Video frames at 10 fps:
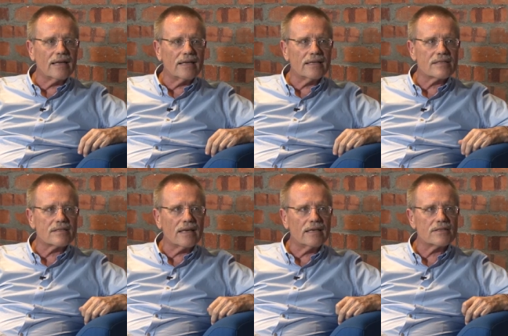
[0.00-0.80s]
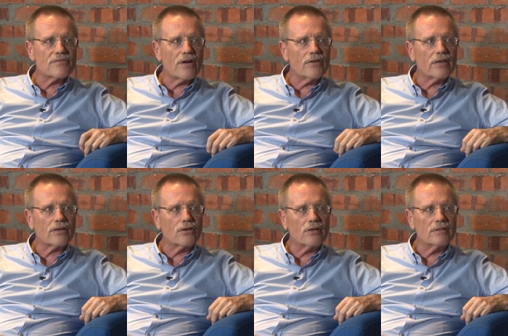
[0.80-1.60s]
it is very
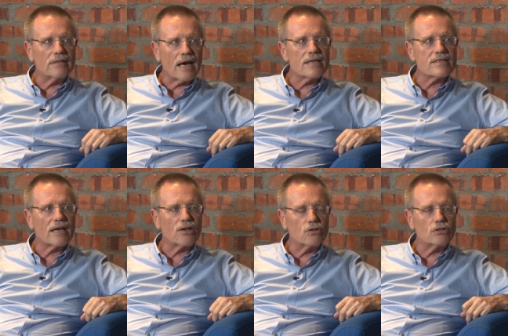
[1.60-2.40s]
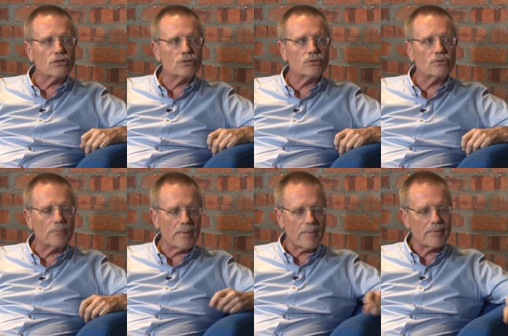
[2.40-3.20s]
nice and good to
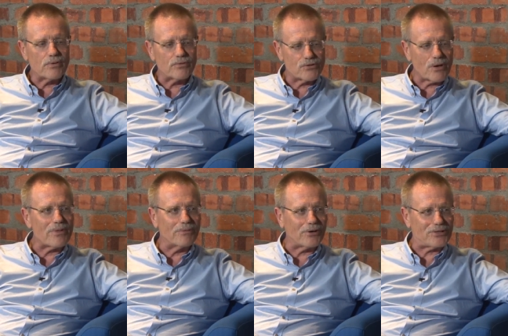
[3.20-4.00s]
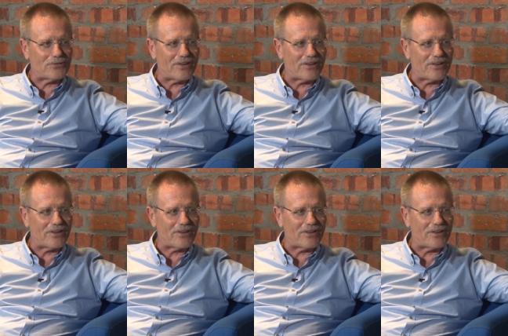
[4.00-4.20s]
maybe you stop the watch.